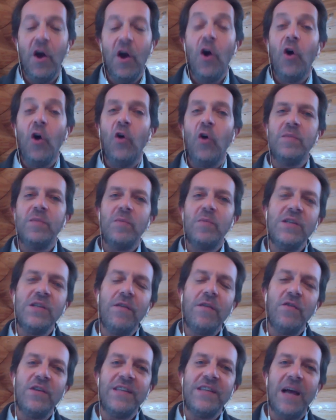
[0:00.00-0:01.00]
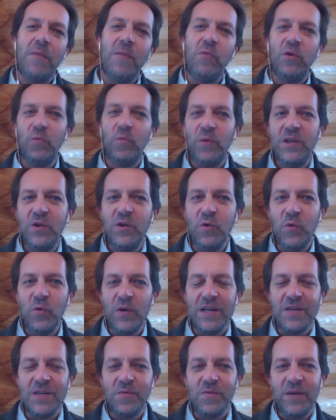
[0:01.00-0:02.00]
because most of the time what we do
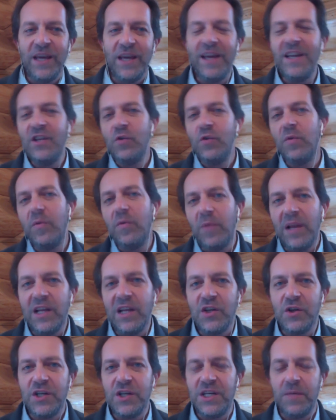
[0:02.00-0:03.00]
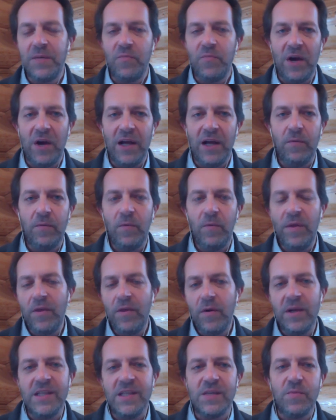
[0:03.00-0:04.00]
is we get into a relationship right whether
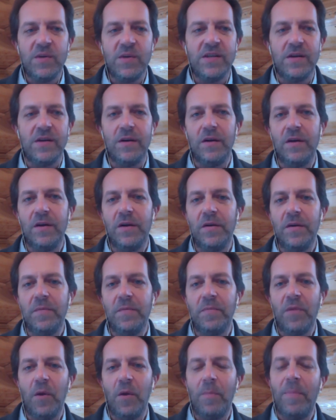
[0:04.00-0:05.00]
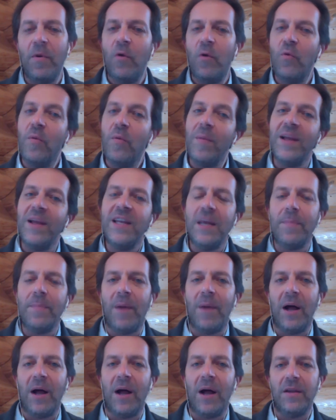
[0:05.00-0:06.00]
it's with a, a romantic
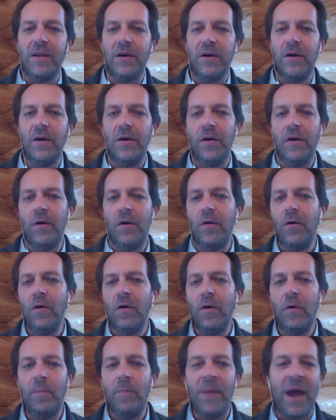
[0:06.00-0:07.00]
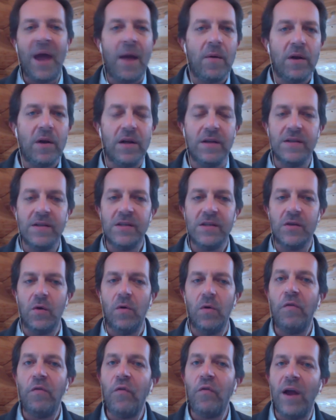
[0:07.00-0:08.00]
partner or a parents
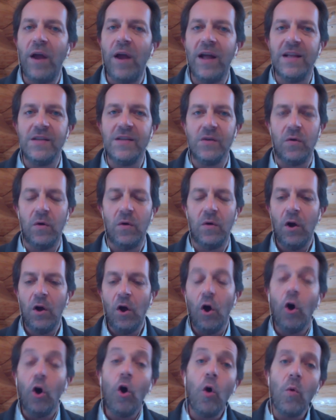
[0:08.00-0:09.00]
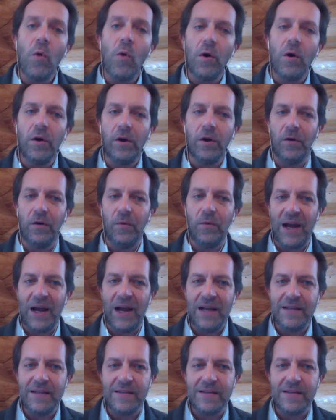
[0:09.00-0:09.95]
or friends or a coworker right